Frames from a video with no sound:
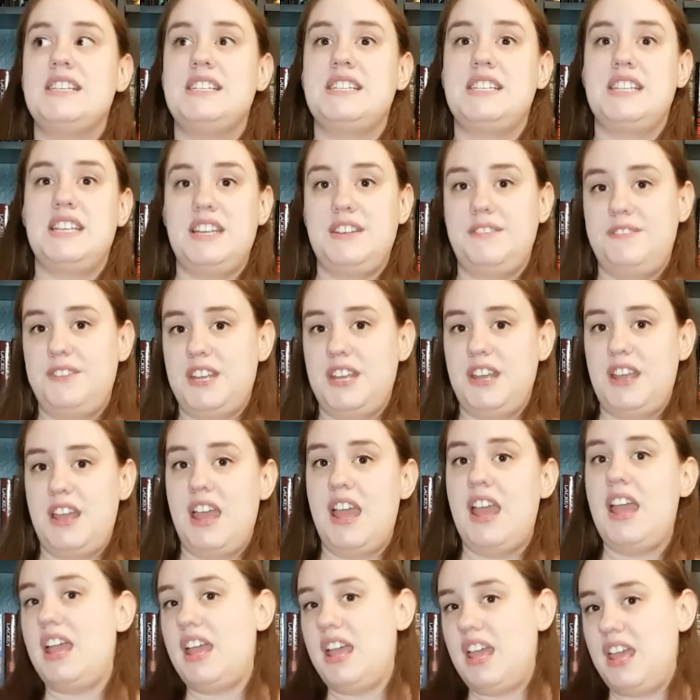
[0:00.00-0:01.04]
TV,
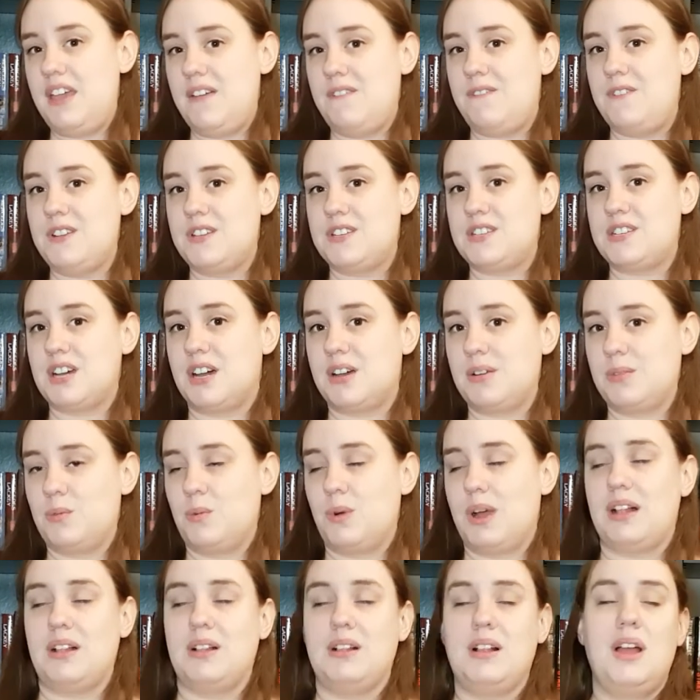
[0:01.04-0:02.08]
if it's done
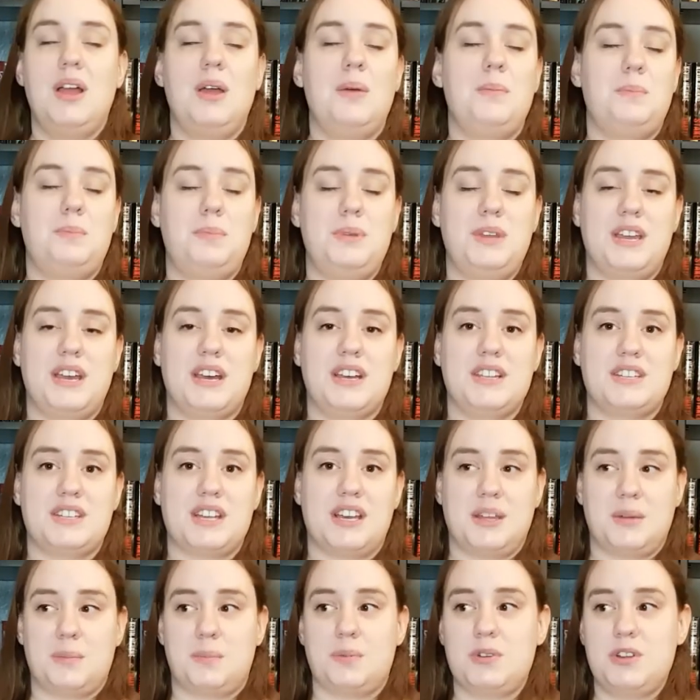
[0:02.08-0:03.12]
well, because
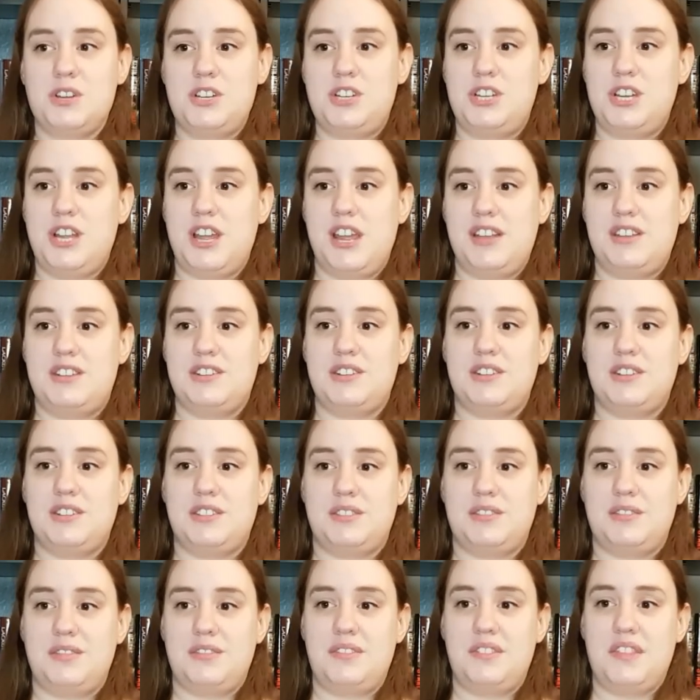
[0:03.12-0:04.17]
I appreciate
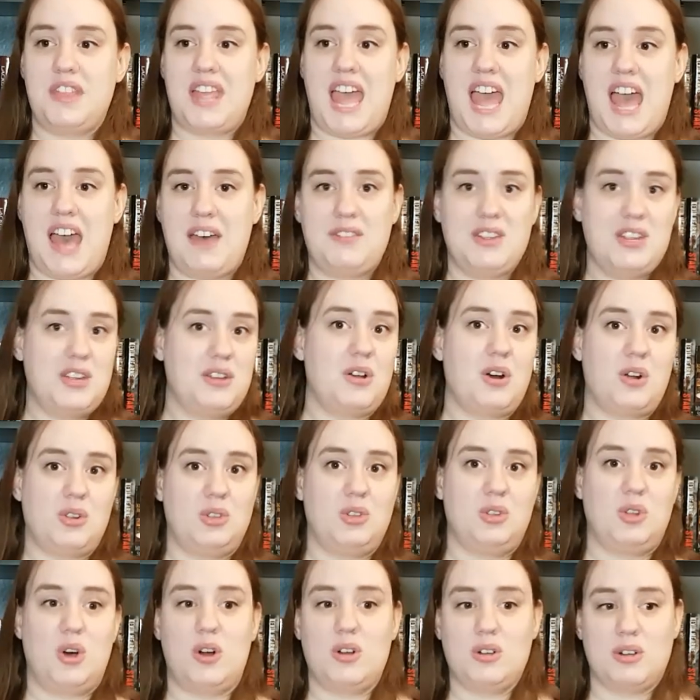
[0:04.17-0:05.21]
having a
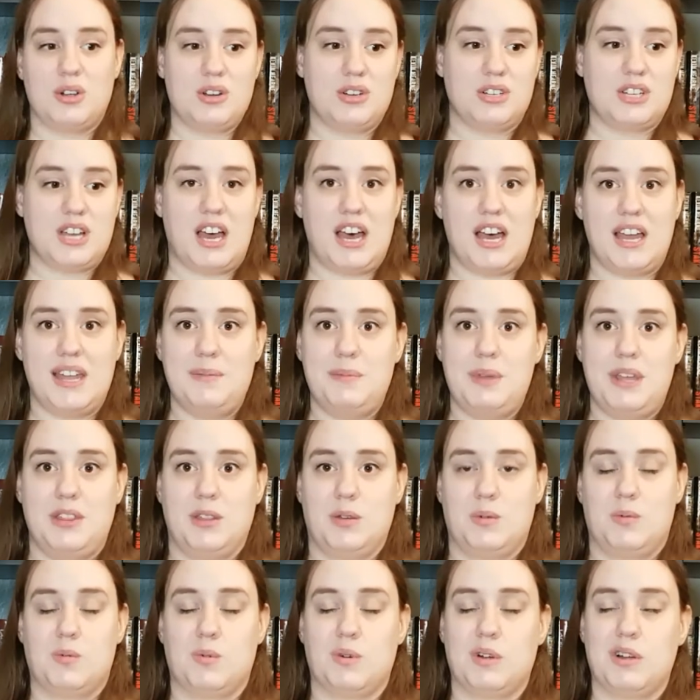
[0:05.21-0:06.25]
longer time in
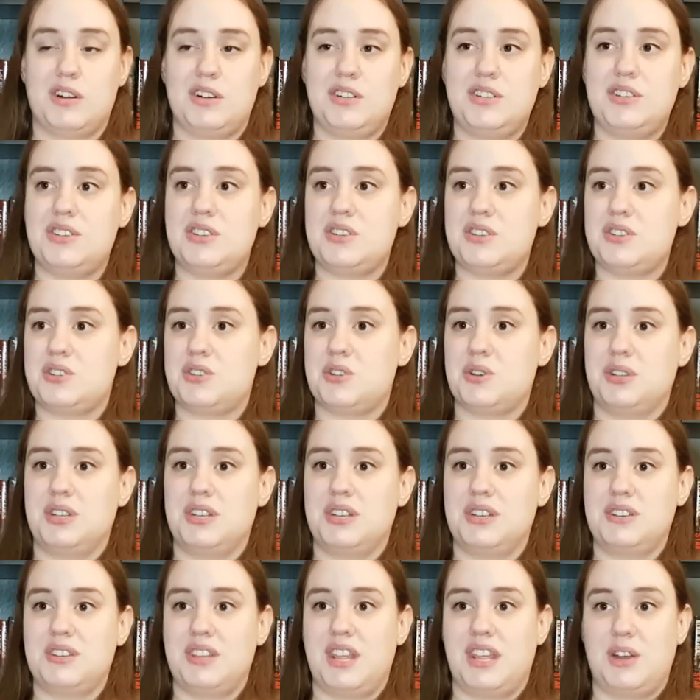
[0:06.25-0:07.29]
the world so
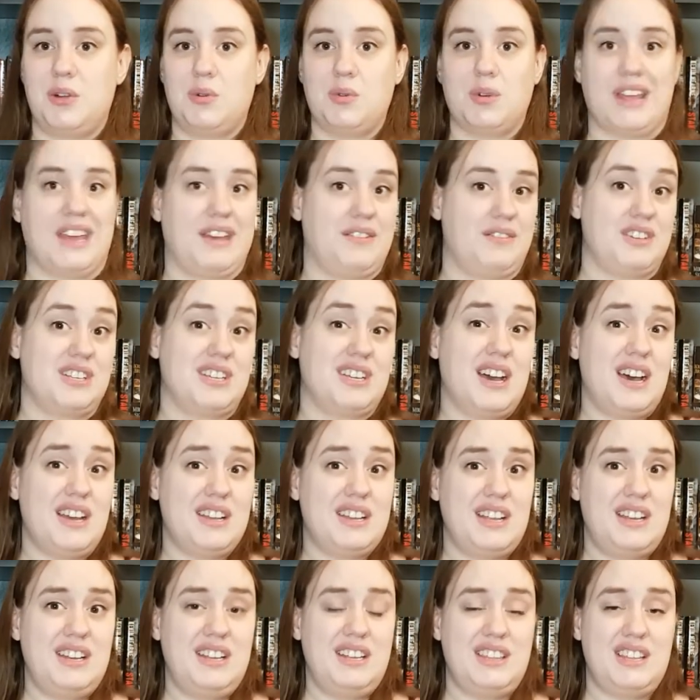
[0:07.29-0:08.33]
that they don't have to cut
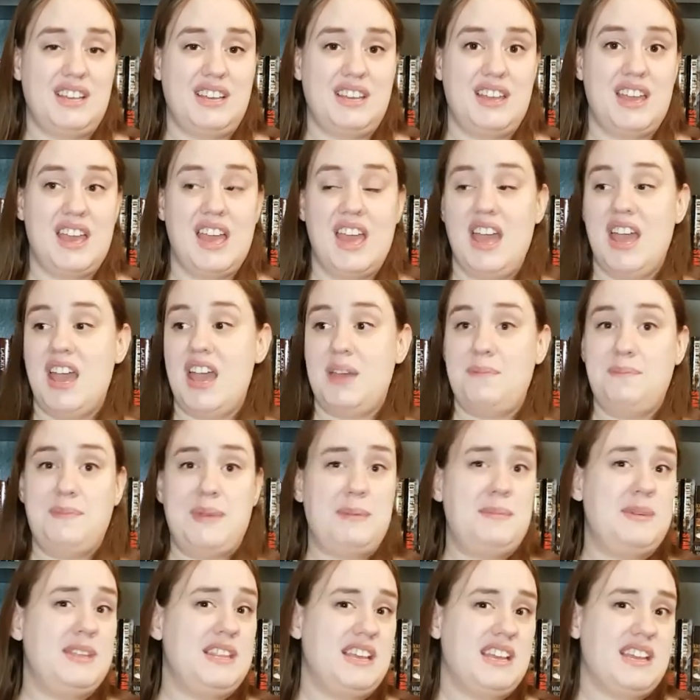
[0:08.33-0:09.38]
anything, and
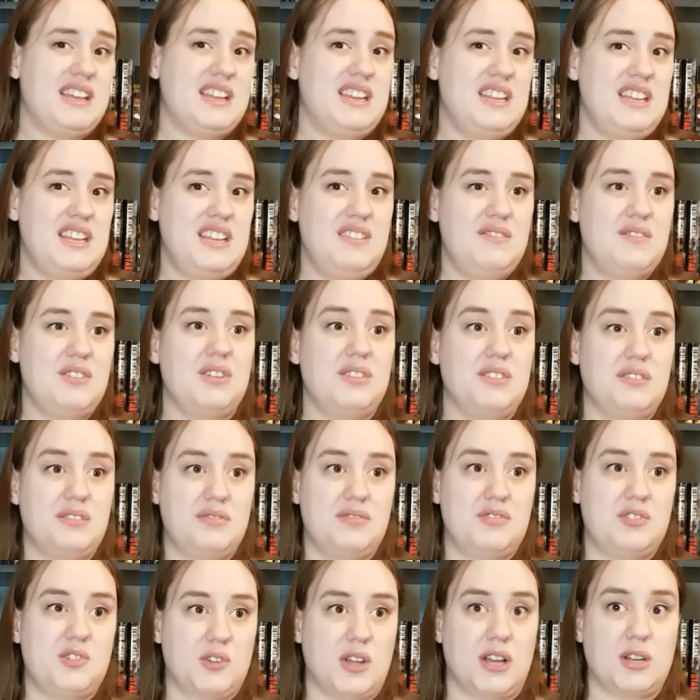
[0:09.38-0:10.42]
maybe they can even
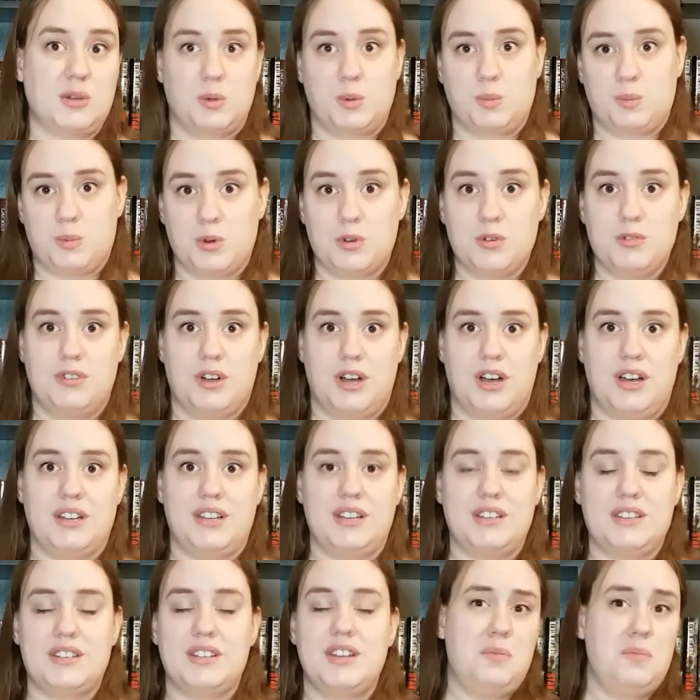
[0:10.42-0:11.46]
try to improve on
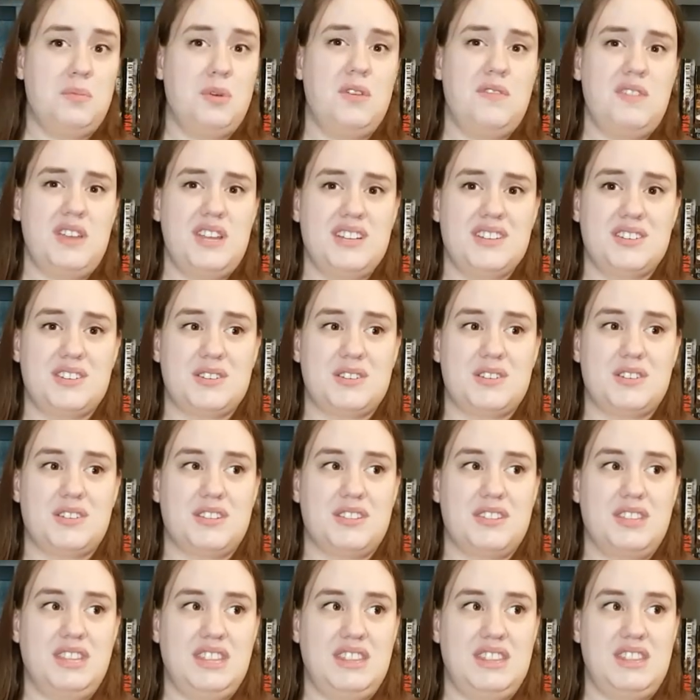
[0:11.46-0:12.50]
it. Movies,
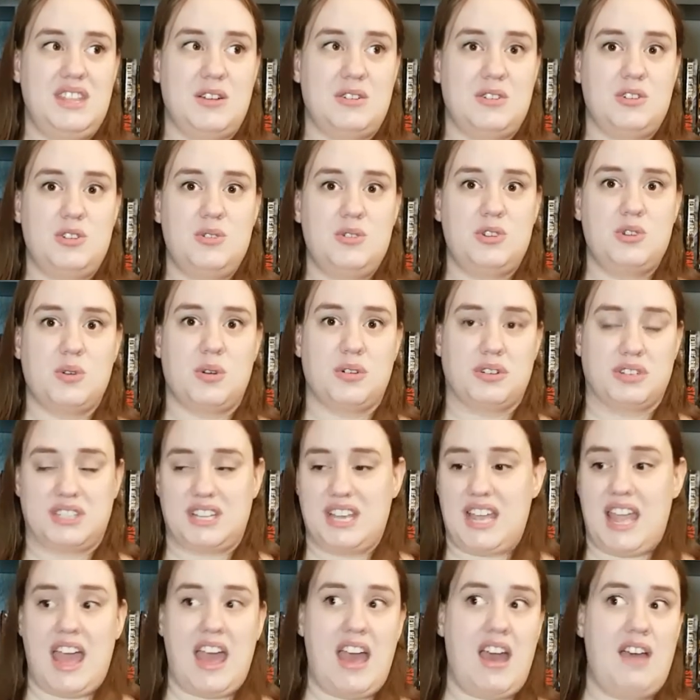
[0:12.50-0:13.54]
they're too short.
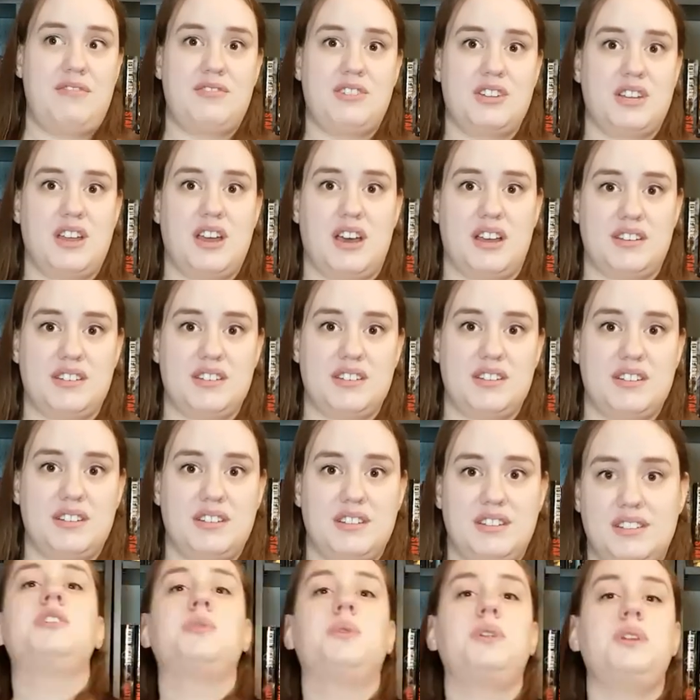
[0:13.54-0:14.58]
They have to cut.
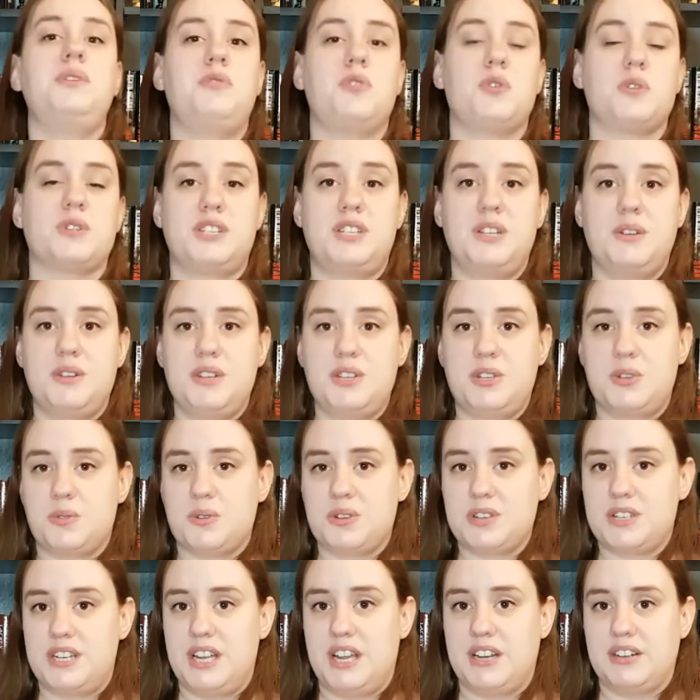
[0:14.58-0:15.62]
24. Series or
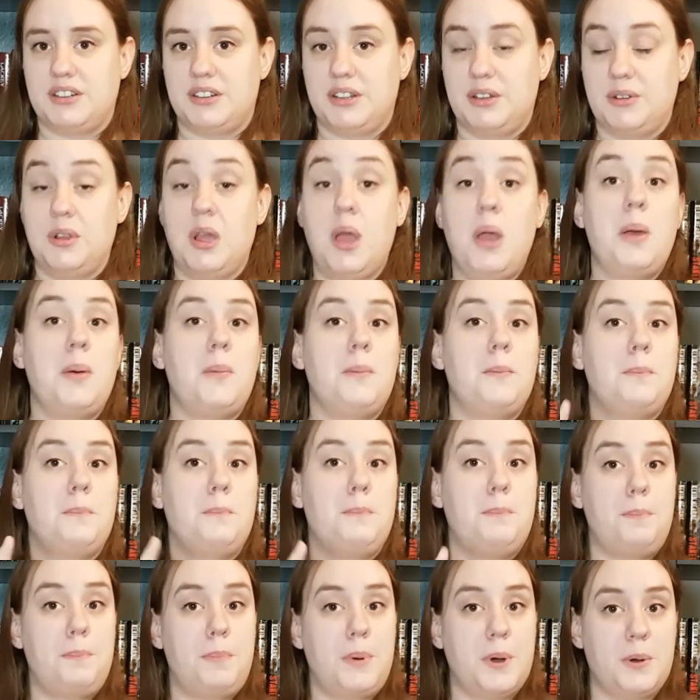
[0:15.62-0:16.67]
standalone?
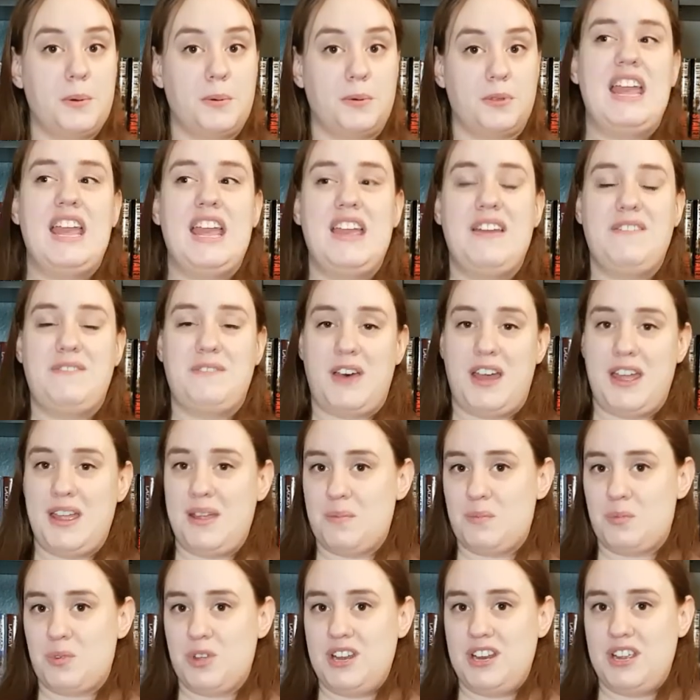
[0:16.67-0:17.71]
Both. If I
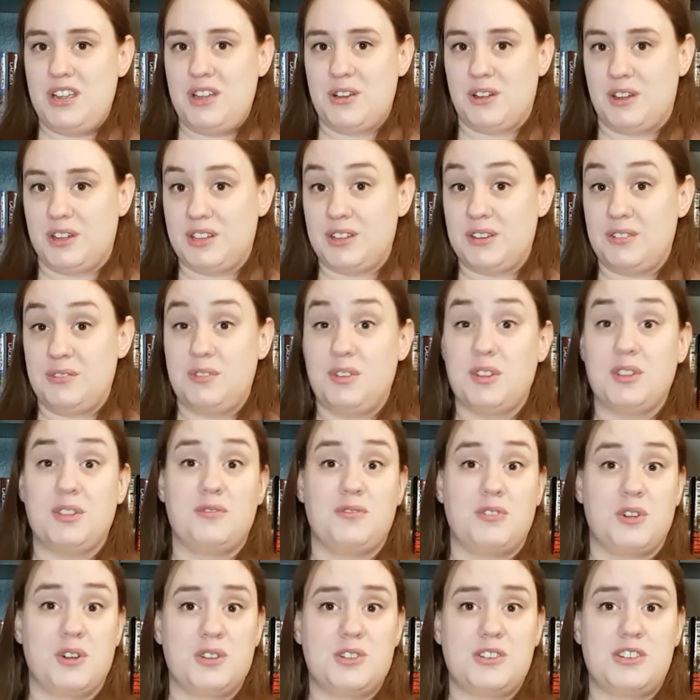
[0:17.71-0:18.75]
am reading an author for the
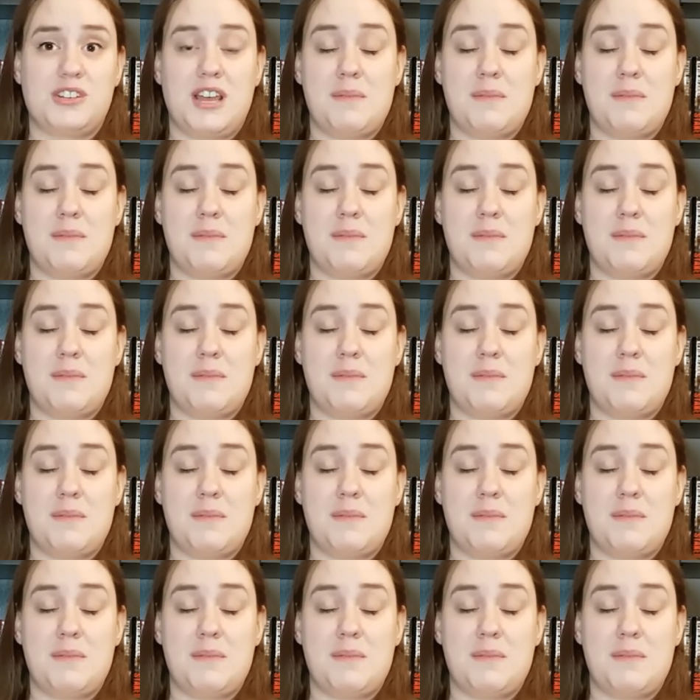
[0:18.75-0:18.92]
first